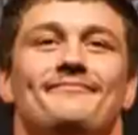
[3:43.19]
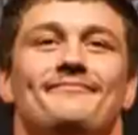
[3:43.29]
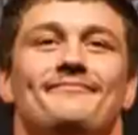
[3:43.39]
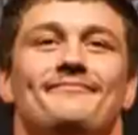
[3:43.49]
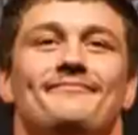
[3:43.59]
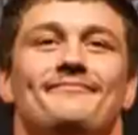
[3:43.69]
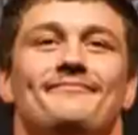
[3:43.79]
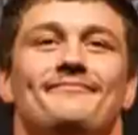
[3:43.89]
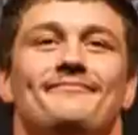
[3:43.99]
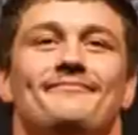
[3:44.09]

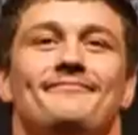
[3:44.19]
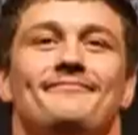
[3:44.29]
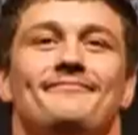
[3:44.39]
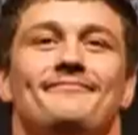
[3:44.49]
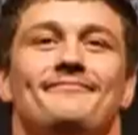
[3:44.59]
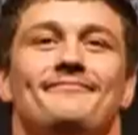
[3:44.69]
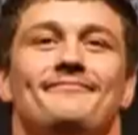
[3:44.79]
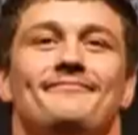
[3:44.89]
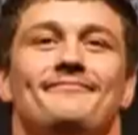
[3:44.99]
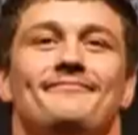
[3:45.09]

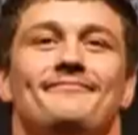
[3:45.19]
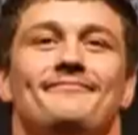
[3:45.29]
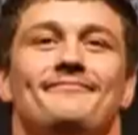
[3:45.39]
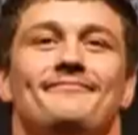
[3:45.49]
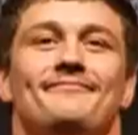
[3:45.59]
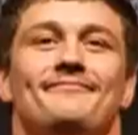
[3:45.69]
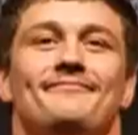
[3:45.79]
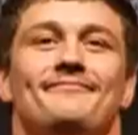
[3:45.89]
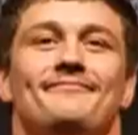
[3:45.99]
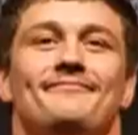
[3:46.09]

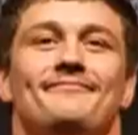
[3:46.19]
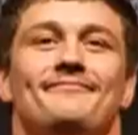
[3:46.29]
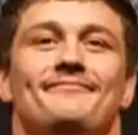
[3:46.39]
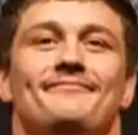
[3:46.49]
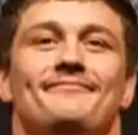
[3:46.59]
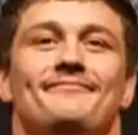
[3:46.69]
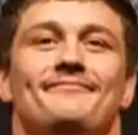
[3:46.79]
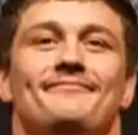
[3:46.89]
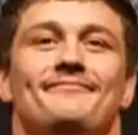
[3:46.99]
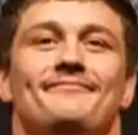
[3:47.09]

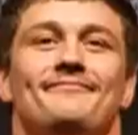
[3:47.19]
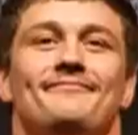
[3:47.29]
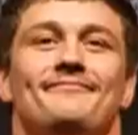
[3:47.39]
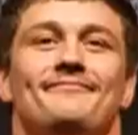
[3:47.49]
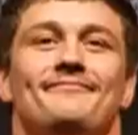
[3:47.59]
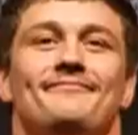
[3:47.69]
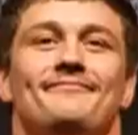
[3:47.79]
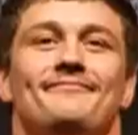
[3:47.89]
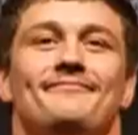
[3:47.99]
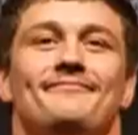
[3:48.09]

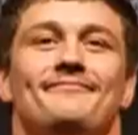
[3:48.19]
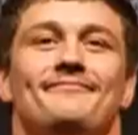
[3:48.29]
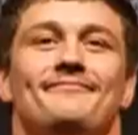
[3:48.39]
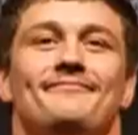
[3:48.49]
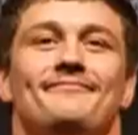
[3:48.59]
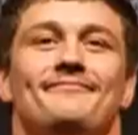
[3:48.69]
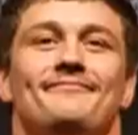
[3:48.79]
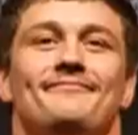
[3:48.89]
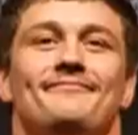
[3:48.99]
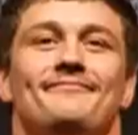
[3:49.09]

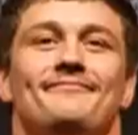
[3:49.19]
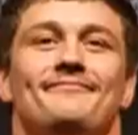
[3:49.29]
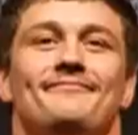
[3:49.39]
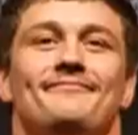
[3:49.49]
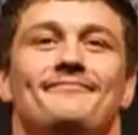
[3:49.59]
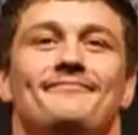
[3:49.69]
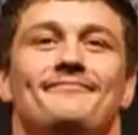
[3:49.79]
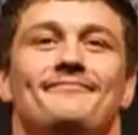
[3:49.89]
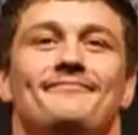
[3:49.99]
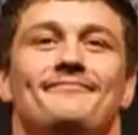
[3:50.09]

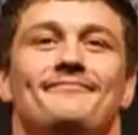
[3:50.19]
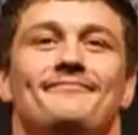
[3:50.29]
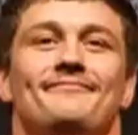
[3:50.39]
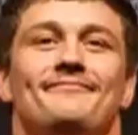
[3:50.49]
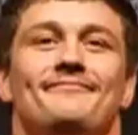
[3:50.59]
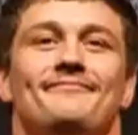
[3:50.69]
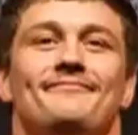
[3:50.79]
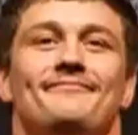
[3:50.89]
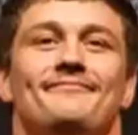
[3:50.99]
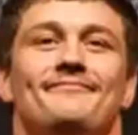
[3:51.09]
[no speech]